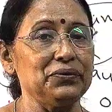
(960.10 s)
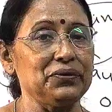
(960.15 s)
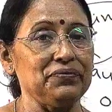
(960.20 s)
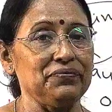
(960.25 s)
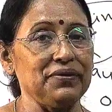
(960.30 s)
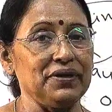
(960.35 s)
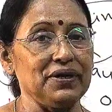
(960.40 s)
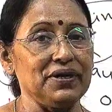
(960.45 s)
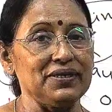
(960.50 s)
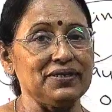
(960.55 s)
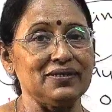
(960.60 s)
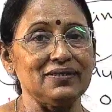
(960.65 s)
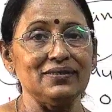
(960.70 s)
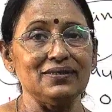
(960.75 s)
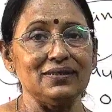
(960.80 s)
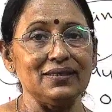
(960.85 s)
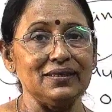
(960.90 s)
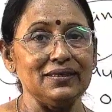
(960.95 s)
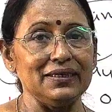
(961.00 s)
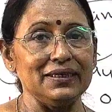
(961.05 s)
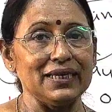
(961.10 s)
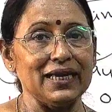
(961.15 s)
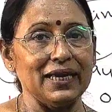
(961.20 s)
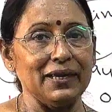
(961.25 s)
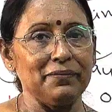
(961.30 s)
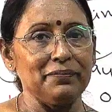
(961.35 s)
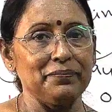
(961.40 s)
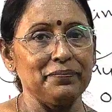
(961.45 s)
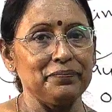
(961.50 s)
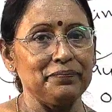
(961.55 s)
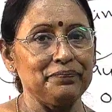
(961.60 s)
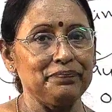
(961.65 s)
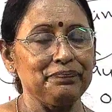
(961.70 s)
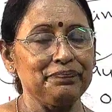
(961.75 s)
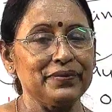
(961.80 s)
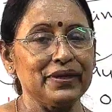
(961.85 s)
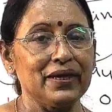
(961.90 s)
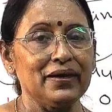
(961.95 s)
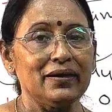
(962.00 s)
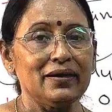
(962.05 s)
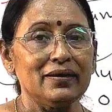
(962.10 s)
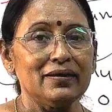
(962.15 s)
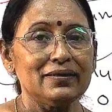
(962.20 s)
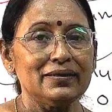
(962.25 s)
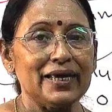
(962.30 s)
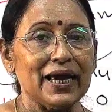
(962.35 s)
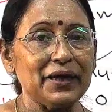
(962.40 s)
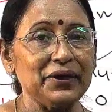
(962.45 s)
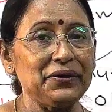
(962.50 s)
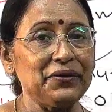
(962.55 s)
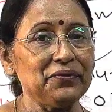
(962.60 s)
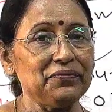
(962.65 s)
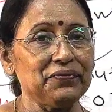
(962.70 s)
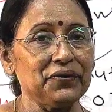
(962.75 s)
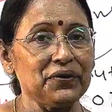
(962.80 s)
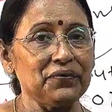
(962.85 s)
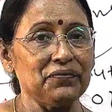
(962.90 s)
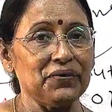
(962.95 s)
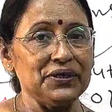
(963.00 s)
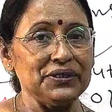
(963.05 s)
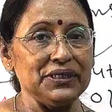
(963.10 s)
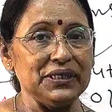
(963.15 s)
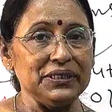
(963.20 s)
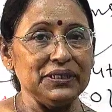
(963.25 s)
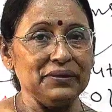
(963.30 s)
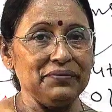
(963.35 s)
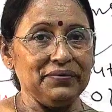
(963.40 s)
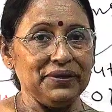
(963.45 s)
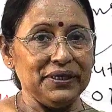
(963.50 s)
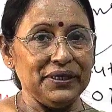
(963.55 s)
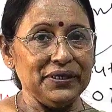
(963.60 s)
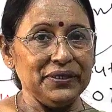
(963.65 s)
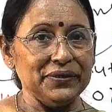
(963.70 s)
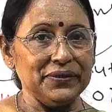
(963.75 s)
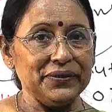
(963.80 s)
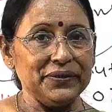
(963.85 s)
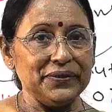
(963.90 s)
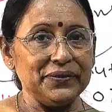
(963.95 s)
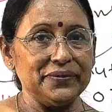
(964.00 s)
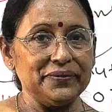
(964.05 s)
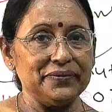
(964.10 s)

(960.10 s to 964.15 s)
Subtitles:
notifications in time. Thank you for watching the video.